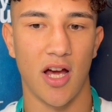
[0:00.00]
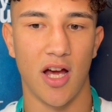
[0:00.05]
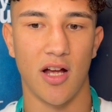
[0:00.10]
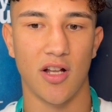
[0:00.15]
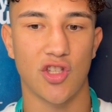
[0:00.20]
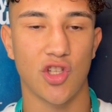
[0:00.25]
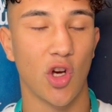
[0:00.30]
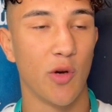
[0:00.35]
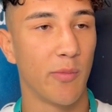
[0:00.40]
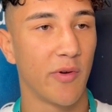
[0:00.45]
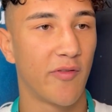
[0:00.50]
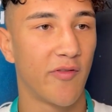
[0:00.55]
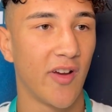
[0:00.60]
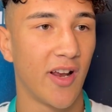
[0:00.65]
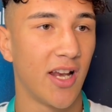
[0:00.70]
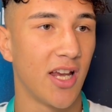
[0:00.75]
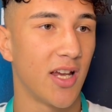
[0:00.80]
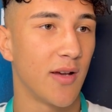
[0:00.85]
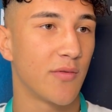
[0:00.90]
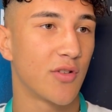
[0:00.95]
Toomey
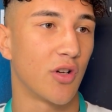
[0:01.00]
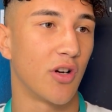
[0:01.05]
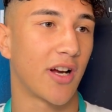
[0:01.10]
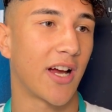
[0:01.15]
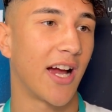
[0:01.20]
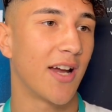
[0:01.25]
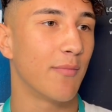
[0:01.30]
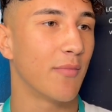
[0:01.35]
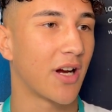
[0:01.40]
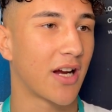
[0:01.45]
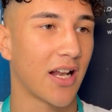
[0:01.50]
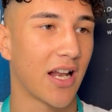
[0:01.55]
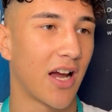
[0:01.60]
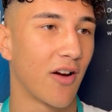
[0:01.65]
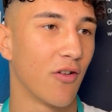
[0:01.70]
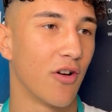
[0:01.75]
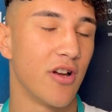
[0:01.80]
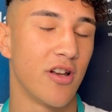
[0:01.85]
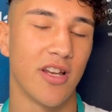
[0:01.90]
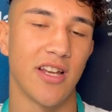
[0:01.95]
Phillips, you've got Kate
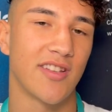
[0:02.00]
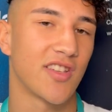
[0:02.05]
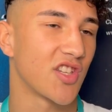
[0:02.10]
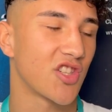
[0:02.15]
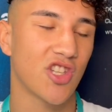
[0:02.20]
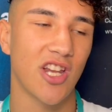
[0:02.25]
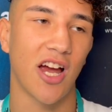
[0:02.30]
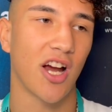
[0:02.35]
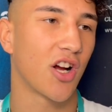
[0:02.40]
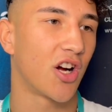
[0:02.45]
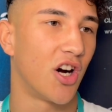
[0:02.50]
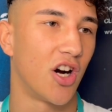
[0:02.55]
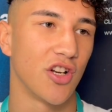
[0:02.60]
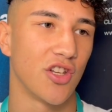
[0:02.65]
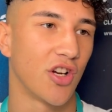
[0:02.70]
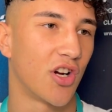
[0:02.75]
McLaren. It's a stacked card.